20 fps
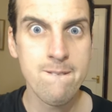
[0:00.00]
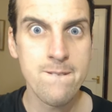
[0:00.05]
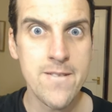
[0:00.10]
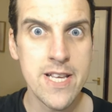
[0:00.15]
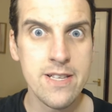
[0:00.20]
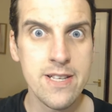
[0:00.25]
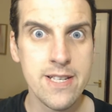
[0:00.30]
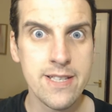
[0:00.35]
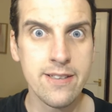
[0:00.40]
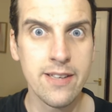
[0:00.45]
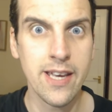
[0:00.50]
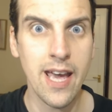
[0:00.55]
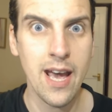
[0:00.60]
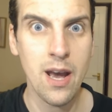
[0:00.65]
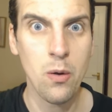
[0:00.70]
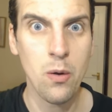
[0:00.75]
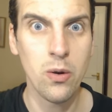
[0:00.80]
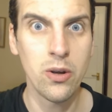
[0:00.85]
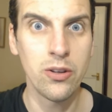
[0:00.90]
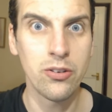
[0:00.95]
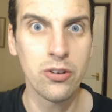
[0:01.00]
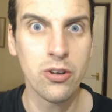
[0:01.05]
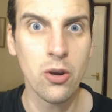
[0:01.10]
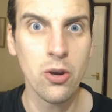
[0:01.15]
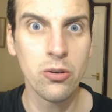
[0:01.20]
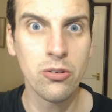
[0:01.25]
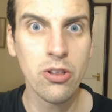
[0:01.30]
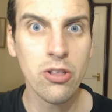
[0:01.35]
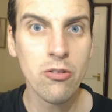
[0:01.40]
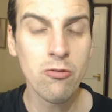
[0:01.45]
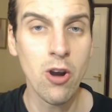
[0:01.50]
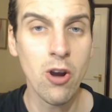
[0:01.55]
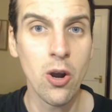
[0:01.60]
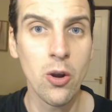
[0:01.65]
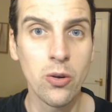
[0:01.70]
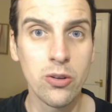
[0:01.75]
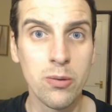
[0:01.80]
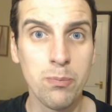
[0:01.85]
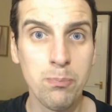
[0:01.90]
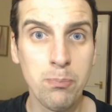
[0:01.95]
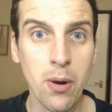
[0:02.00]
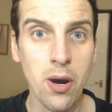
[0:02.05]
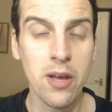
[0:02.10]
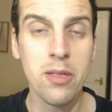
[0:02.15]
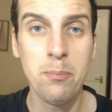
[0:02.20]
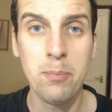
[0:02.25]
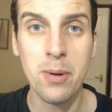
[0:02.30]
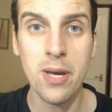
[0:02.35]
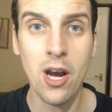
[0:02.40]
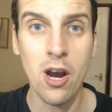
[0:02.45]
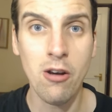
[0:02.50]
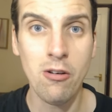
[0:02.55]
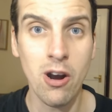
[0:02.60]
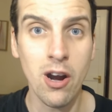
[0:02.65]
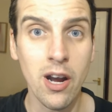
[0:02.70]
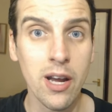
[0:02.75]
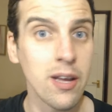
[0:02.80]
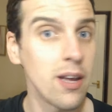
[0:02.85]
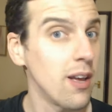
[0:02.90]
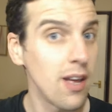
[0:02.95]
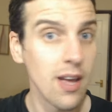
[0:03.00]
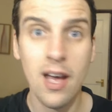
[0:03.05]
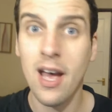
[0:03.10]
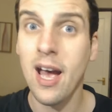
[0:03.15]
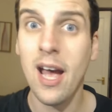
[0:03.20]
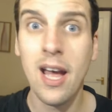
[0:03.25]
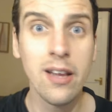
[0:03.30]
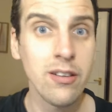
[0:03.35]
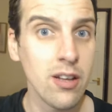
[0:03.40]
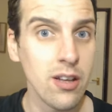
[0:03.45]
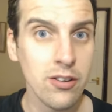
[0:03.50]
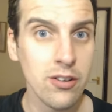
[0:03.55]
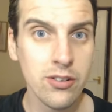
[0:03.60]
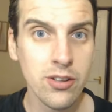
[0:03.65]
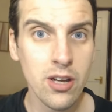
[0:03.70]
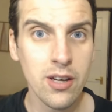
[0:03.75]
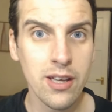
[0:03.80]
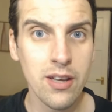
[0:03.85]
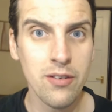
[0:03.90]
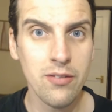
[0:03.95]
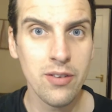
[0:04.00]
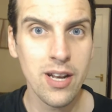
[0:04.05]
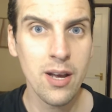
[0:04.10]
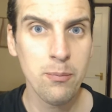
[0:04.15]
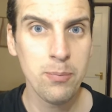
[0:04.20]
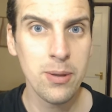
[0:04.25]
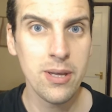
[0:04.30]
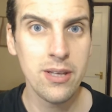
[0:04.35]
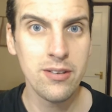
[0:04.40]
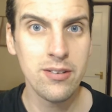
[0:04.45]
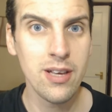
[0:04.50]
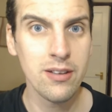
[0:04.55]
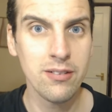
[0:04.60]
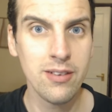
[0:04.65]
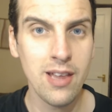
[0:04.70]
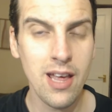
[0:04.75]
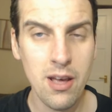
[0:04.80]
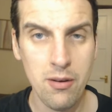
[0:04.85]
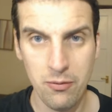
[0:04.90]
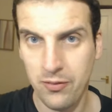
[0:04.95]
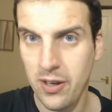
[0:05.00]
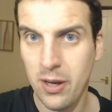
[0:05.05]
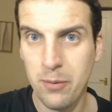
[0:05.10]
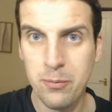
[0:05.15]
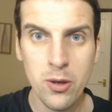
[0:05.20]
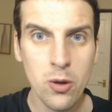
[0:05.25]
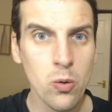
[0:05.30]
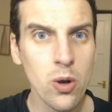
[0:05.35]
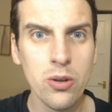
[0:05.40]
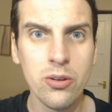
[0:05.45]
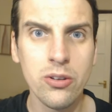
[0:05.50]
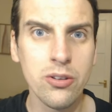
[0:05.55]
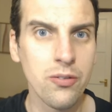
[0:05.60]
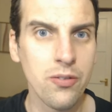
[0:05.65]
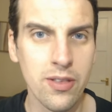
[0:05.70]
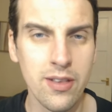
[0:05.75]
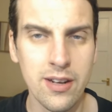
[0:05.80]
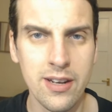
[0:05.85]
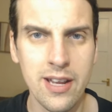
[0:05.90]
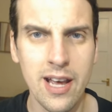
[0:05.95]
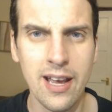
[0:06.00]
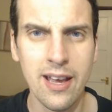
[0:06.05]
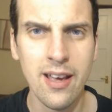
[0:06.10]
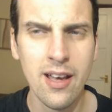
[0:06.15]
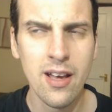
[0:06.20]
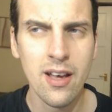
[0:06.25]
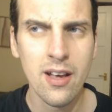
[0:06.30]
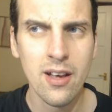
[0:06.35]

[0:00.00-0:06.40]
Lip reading: Visiting hours. Go to the roads, buy the BRI, and start giving out PCNs there. Fill up your quota for the day.